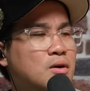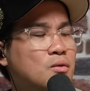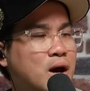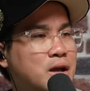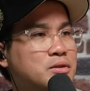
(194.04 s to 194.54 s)

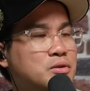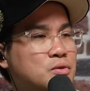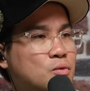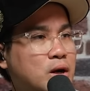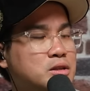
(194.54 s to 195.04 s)
why do you
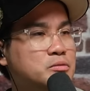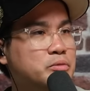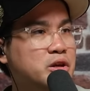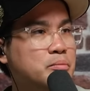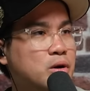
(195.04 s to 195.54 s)
want to
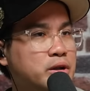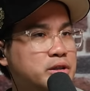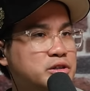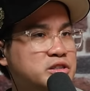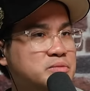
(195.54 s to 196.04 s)
be a
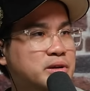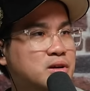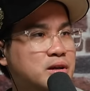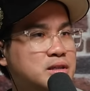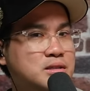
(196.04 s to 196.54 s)
politician?
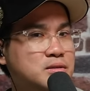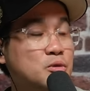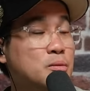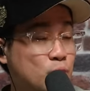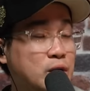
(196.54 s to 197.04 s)
Because it's,
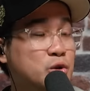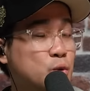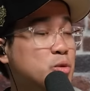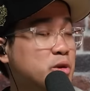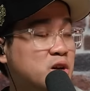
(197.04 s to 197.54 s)
why do you
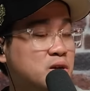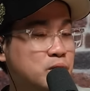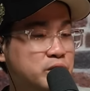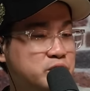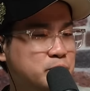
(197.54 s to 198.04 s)
want to become a
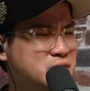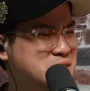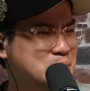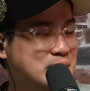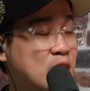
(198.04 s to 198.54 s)
politician? Because it
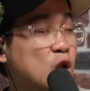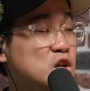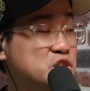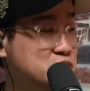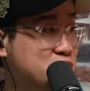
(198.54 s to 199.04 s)
seems like a lot of
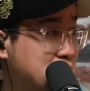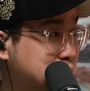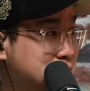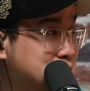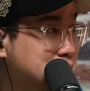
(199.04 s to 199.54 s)

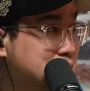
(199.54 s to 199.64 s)
stress.